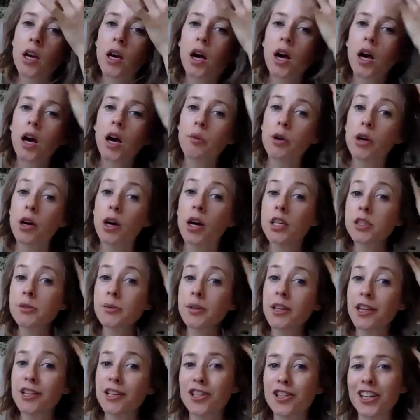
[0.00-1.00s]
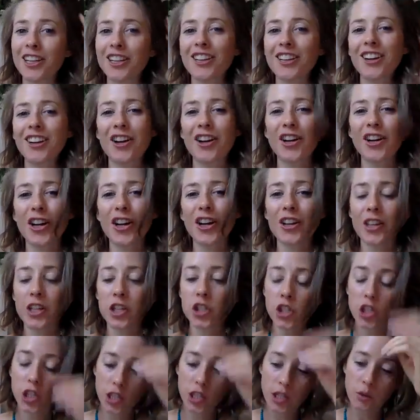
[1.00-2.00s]
her husband had cheated on her, that
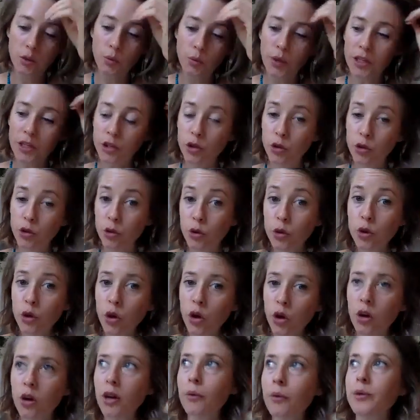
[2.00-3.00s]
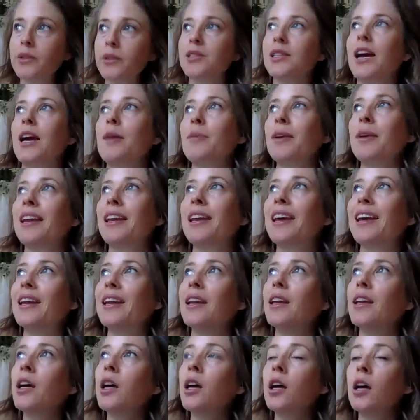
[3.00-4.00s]
she went to Google and was typing in